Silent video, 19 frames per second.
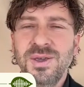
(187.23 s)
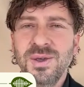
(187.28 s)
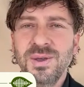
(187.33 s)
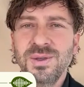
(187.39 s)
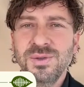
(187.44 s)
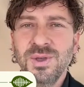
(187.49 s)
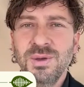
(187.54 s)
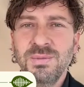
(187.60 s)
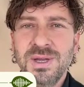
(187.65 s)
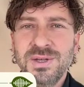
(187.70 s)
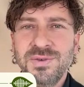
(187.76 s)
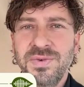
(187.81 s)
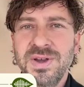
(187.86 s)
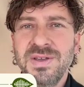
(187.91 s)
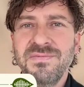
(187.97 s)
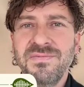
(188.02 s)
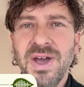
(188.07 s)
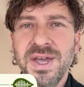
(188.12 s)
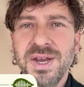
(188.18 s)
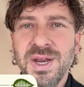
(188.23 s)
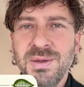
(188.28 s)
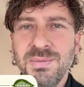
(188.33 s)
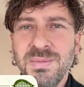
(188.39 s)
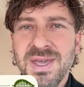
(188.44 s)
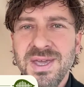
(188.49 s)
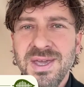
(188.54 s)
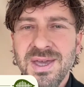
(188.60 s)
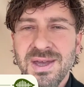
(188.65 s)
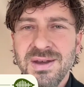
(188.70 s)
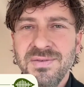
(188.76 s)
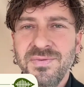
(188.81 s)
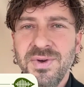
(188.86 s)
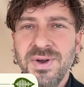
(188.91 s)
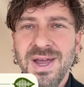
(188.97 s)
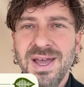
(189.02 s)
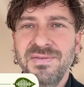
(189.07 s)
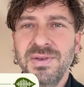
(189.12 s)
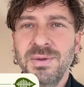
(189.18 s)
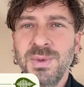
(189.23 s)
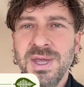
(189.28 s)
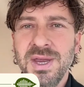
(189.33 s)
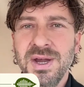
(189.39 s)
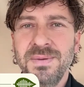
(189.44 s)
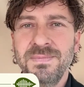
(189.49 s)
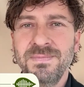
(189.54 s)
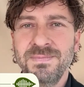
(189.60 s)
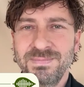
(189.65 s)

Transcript: you so much for inviting me and for having me here.